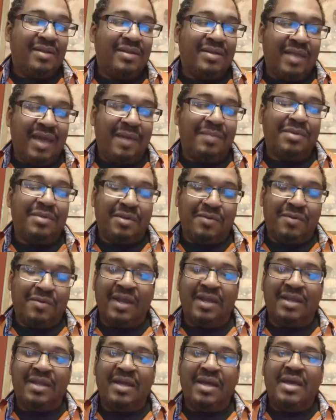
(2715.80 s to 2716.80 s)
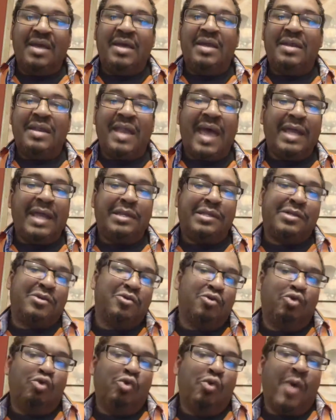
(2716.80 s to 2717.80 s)
That was great. Night
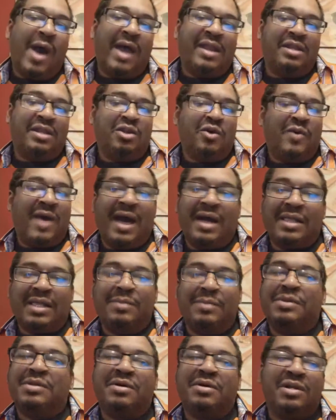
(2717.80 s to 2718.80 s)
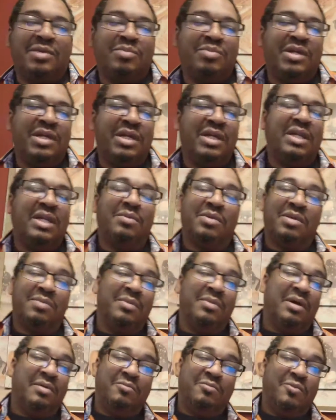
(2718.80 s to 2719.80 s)
School. I didn't know how that was going to be. It was
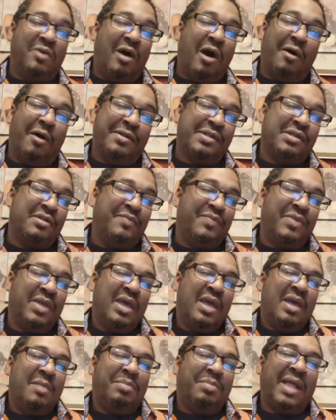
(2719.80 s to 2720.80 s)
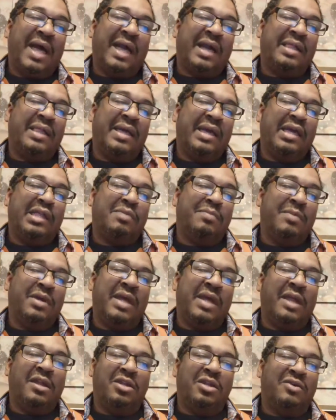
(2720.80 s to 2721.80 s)
awesome. Black Klansman.
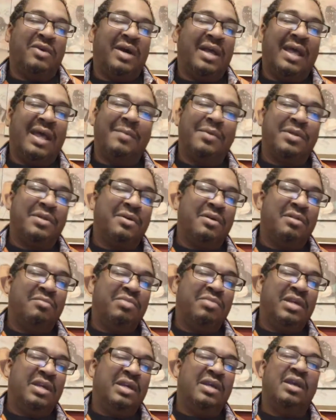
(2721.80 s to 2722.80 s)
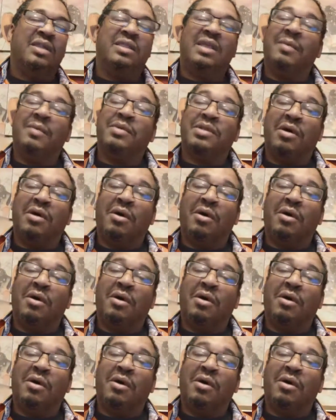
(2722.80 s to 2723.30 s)
I didn't know how that was going to be, and that was